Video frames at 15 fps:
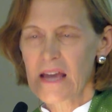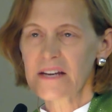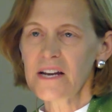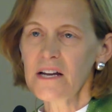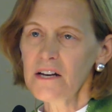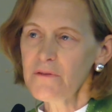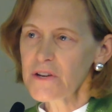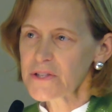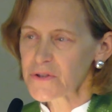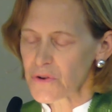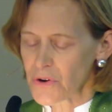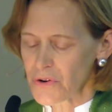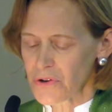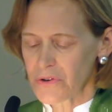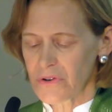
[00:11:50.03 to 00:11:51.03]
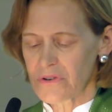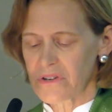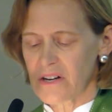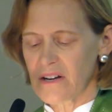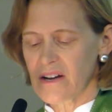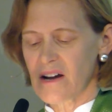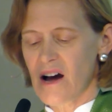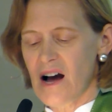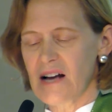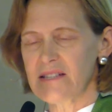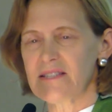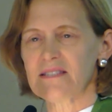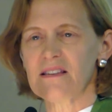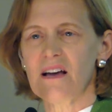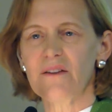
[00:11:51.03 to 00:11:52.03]
None of us earn
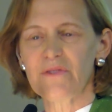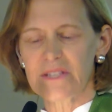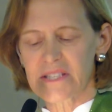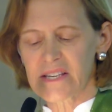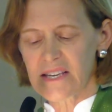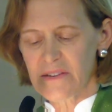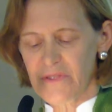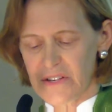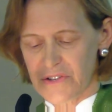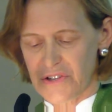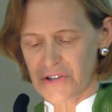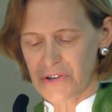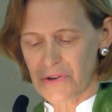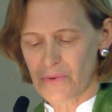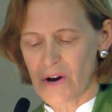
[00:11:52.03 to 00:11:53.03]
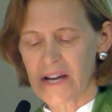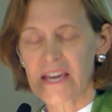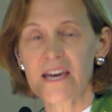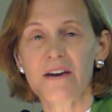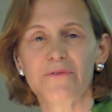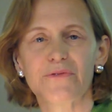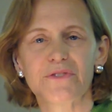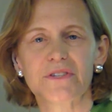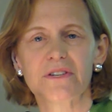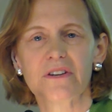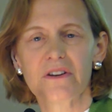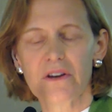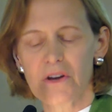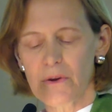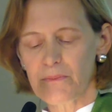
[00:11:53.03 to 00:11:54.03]
God's love. It's given to you, a gift,
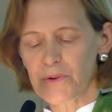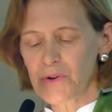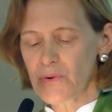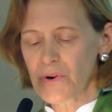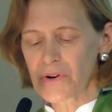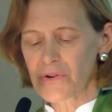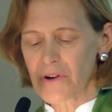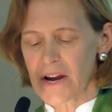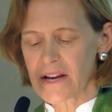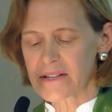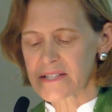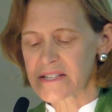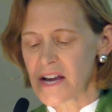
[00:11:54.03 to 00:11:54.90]
pure grace.